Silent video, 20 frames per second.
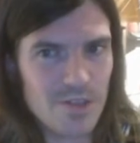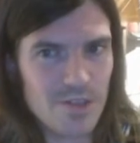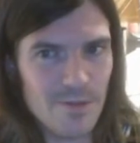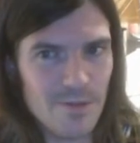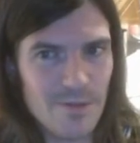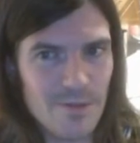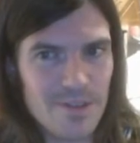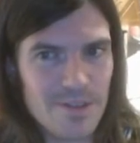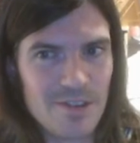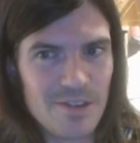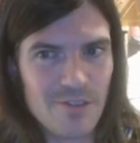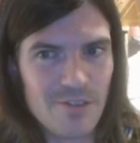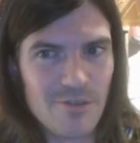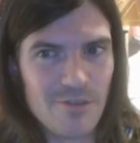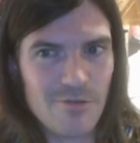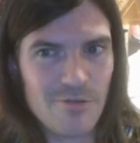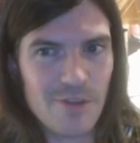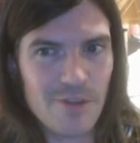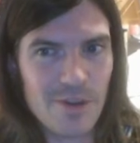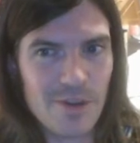It's a
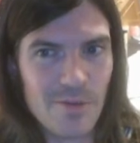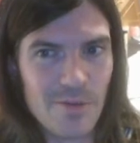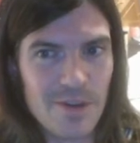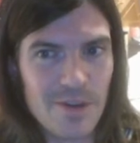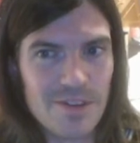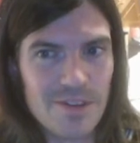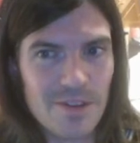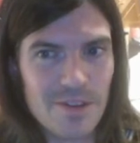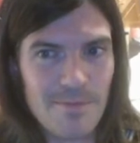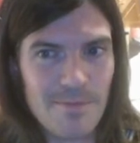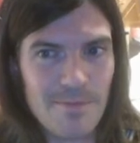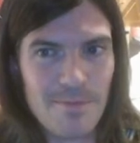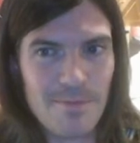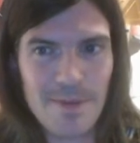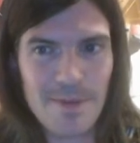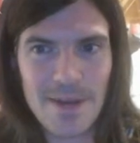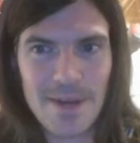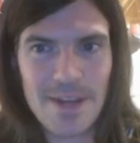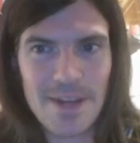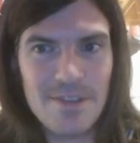great way to
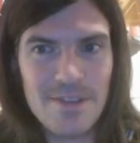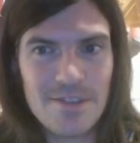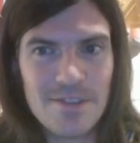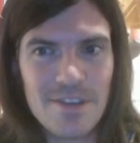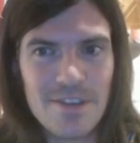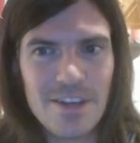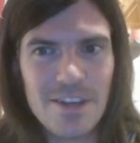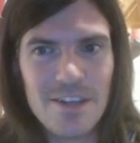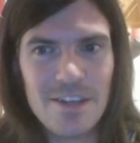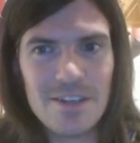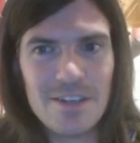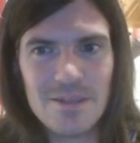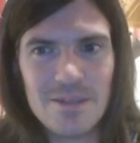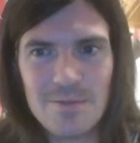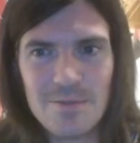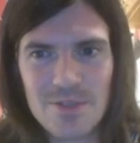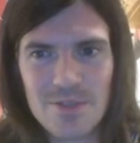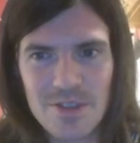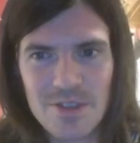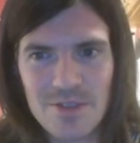end games
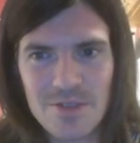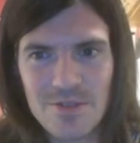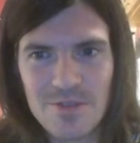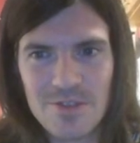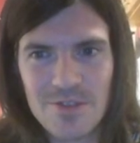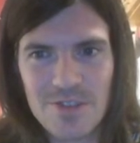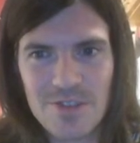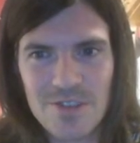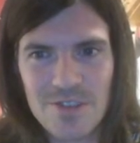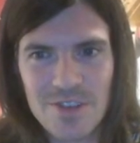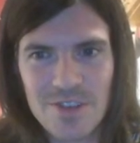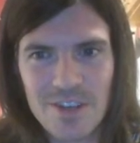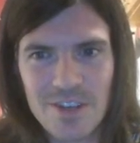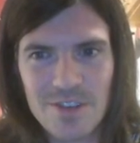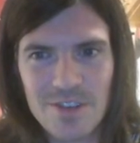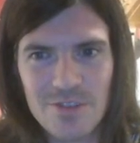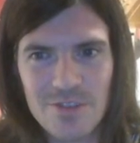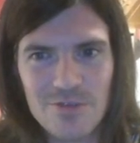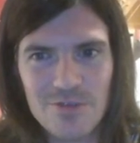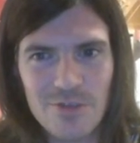and just take
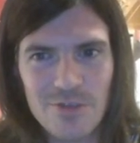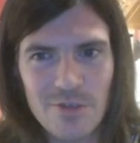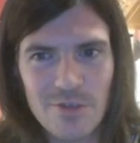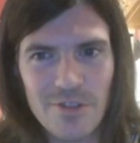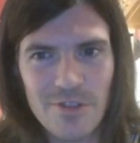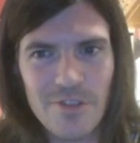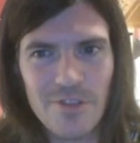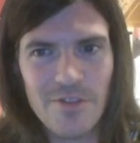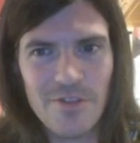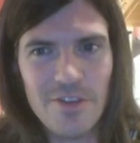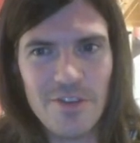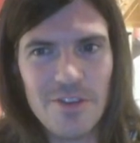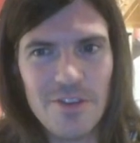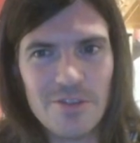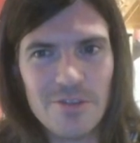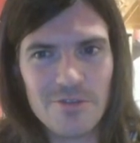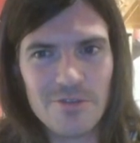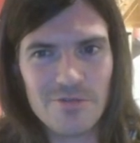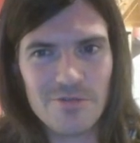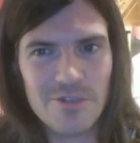control of the field,
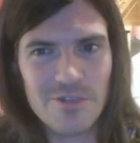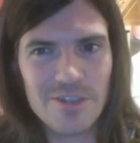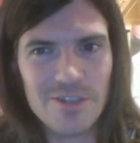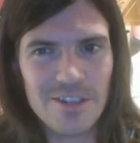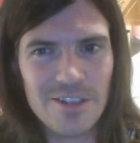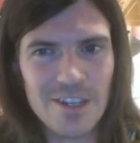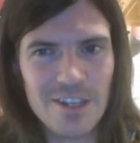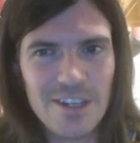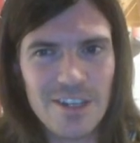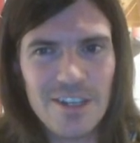really.